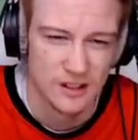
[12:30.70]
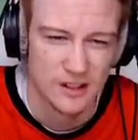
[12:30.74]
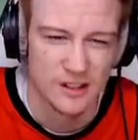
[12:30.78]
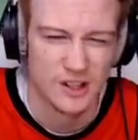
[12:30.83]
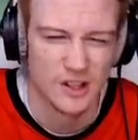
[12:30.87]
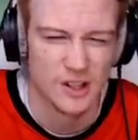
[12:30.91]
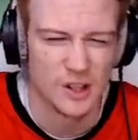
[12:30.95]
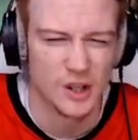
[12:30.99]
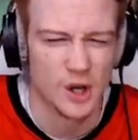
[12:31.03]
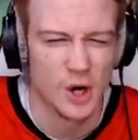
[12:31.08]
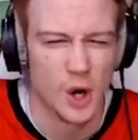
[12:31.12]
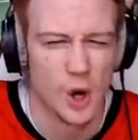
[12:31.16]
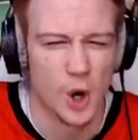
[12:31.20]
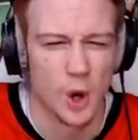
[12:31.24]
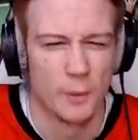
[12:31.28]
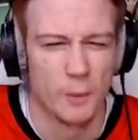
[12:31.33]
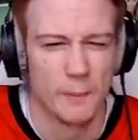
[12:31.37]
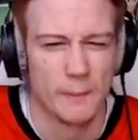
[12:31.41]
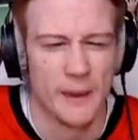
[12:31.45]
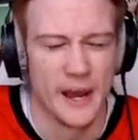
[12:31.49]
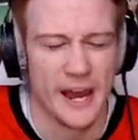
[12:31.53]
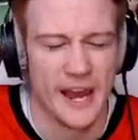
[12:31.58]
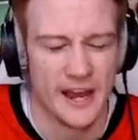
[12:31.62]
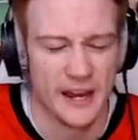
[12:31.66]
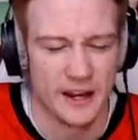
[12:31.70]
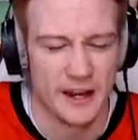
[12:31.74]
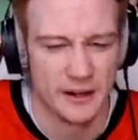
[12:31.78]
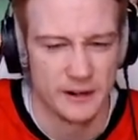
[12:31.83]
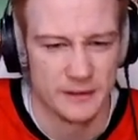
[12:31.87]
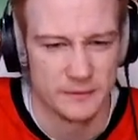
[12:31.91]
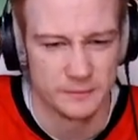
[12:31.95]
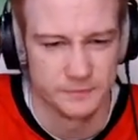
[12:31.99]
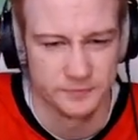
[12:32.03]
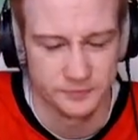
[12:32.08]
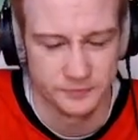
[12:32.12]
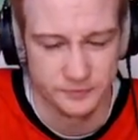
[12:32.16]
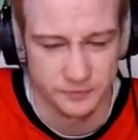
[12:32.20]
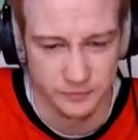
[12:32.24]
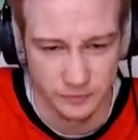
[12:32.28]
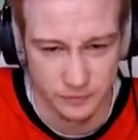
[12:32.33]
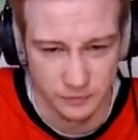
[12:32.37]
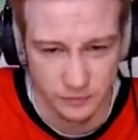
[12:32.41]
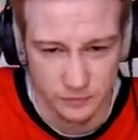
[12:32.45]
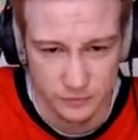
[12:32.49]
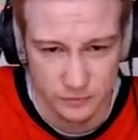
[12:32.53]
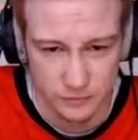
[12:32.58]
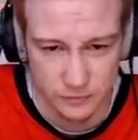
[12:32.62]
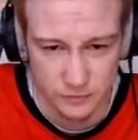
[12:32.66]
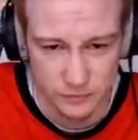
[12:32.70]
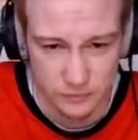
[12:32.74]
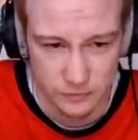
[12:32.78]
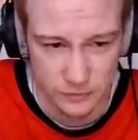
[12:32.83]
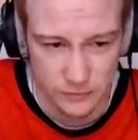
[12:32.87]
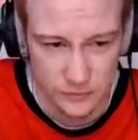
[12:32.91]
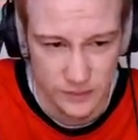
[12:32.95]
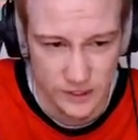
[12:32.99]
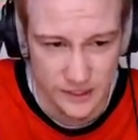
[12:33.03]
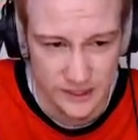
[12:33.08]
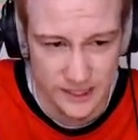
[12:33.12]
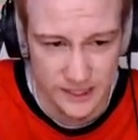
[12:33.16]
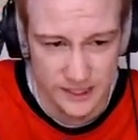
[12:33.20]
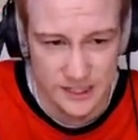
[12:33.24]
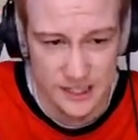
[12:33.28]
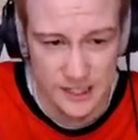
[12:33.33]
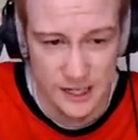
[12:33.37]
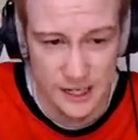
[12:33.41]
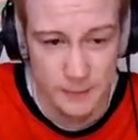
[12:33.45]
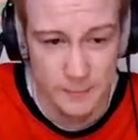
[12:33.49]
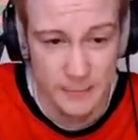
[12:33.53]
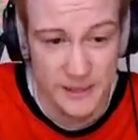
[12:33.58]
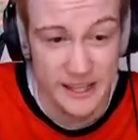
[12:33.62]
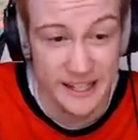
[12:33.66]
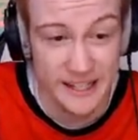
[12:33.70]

Oh man. This is going to be the